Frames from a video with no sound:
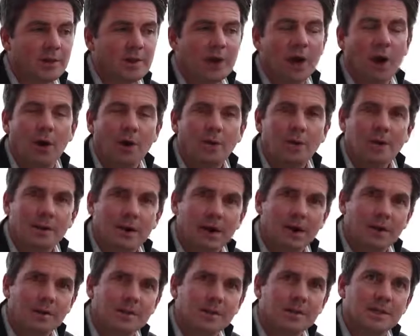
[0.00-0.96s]
the only
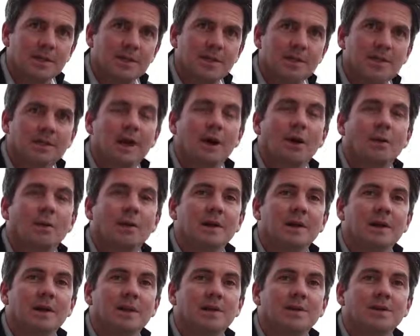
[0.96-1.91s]
currency that's dealt
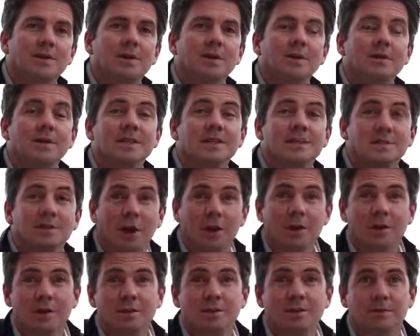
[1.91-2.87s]
with in Etoro is
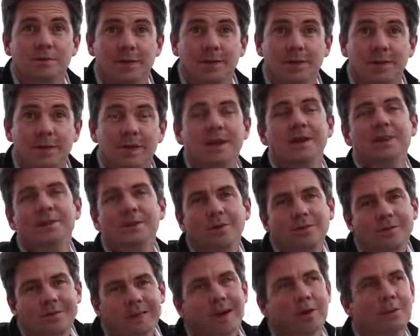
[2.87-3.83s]
dollars, really.
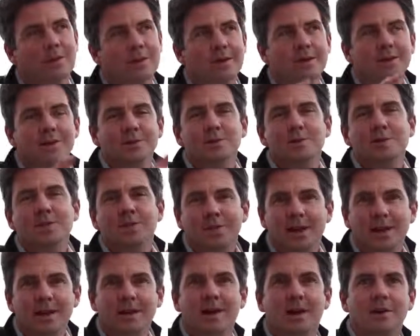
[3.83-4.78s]
Not dealt with because we
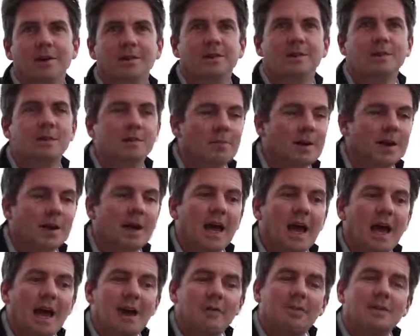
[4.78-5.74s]
trade currencies, but
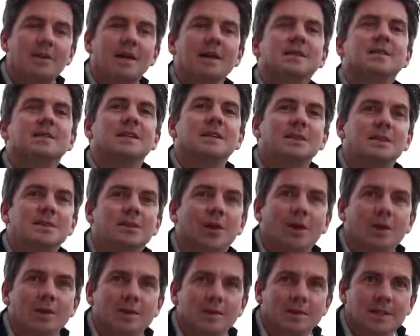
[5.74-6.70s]
everything is in
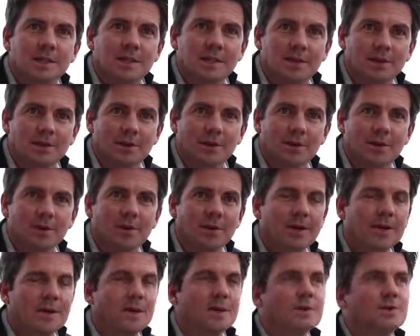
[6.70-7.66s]
dollars in Etoro.
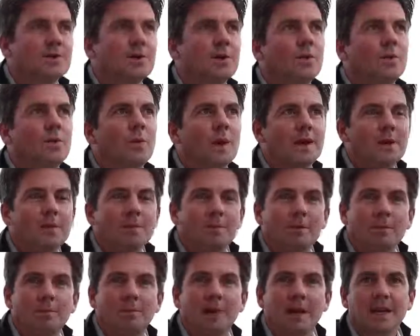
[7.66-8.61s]
So when you
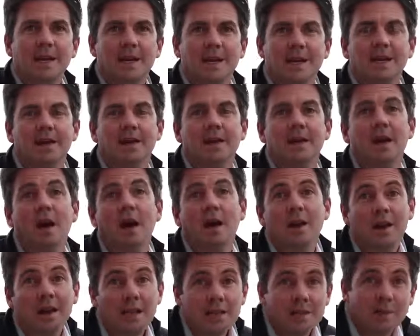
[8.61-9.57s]
put money in,
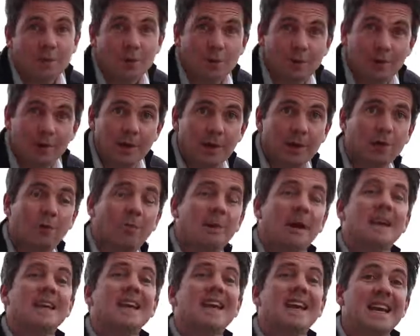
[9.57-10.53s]
unless you're putting your
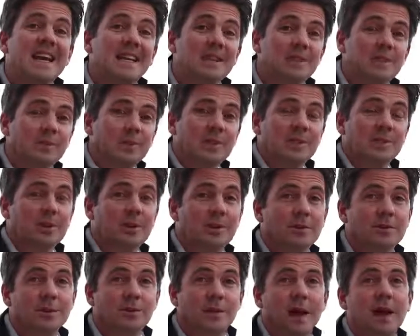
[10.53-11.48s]
money into
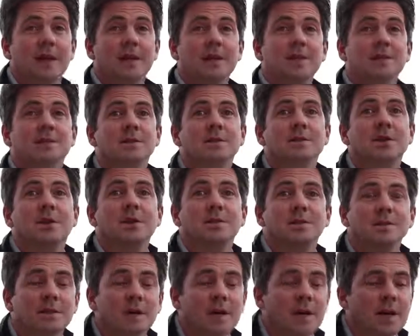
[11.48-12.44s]
Etoro directly into
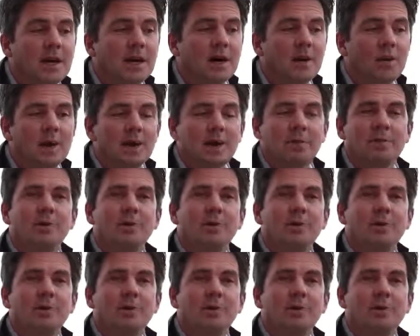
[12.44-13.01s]
dollars, when